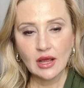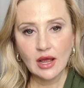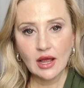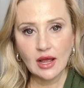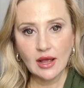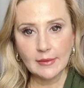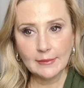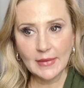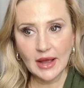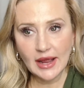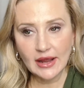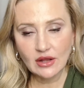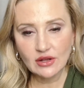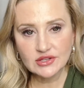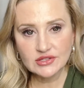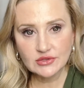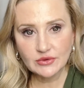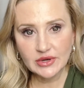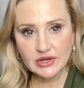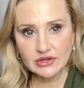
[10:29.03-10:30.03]
I
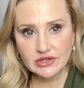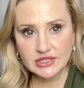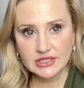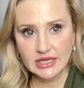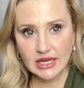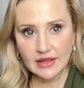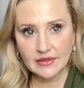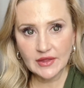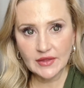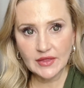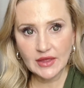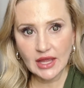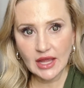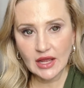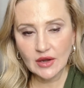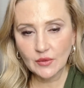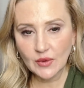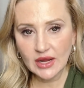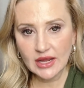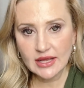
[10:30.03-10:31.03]
also understand that the
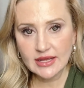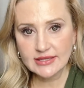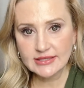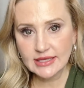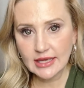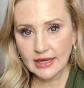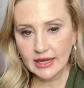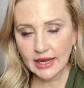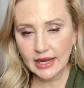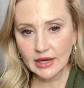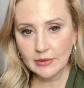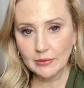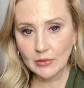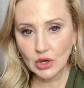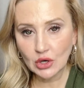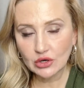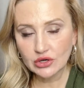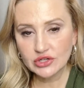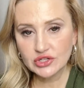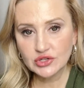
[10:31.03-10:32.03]
NYSNA
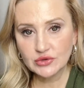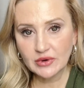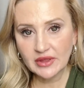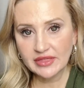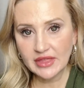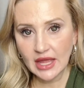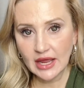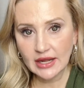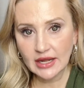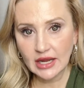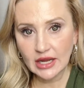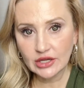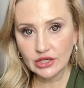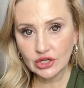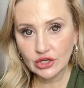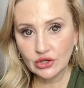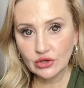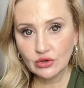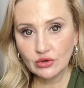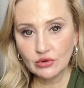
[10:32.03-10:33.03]
merged with
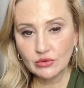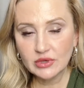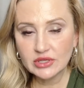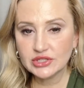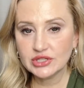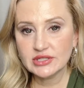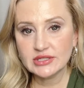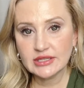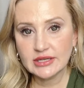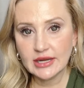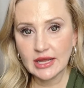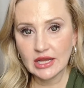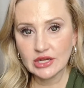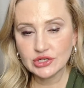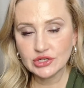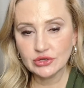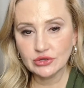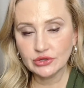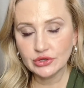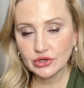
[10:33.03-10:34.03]
NNU, which is the
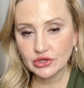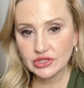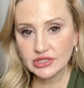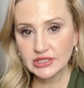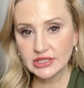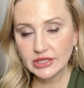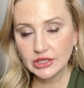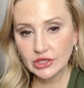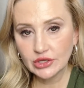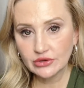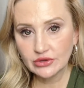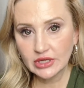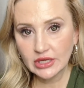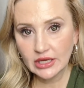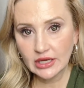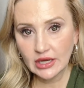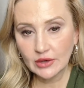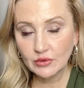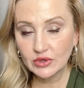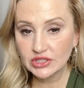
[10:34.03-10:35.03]
National Nursing
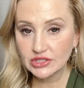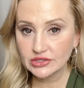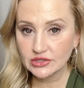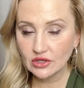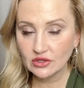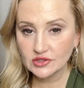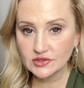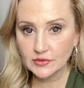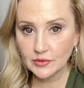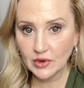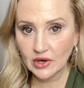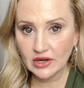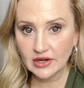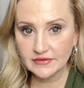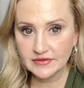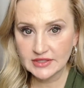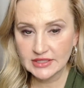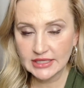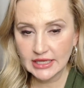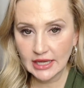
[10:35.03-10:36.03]
Union, which is also part
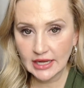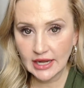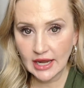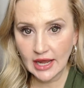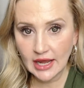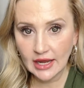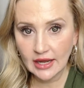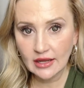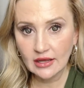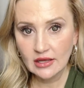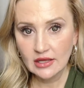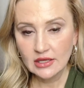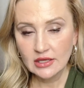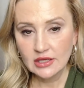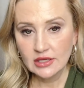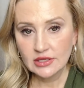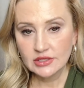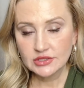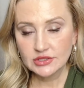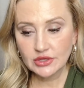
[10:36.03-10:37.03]
of CNA.
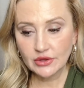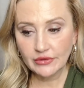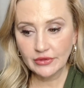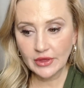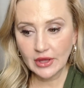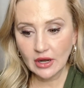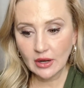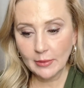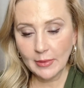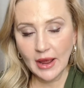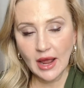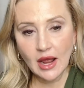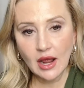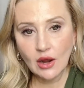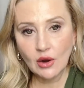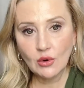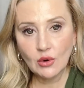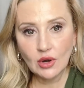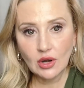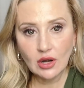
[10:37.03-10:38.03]
So their
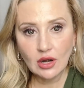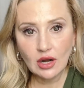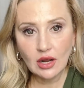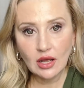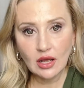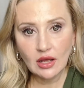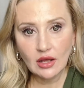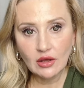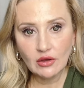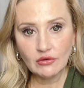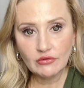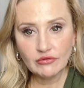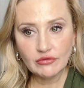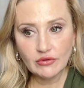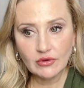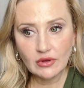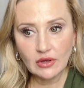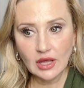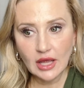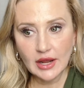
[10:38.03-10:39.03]
power of
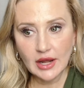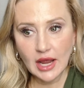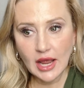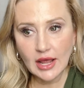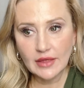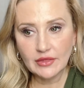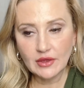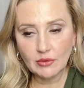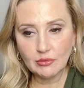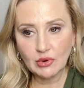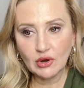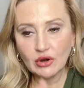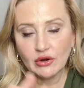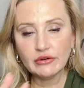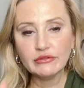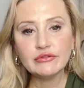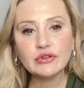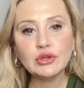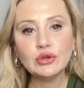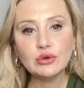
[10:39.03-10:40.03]
and their
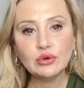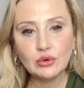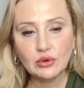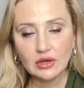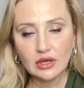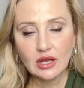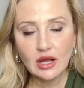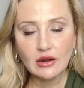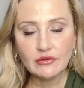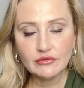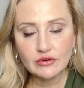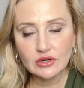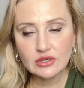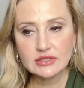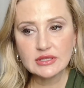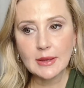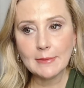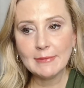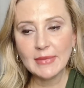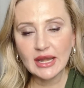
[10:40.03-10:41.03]
purview
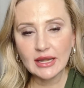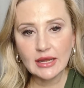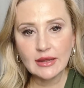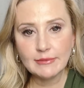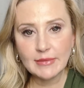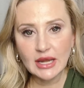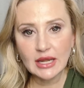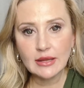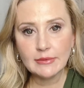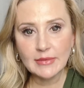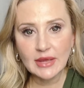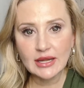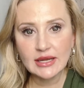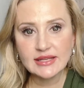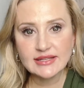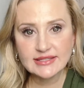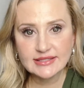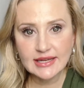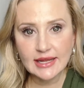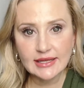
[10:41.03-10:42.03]
covers many, many,
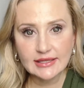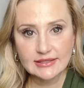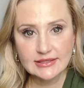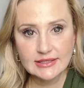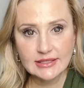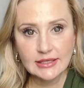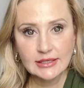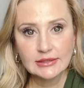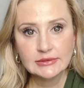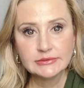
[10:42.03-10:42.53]
many states.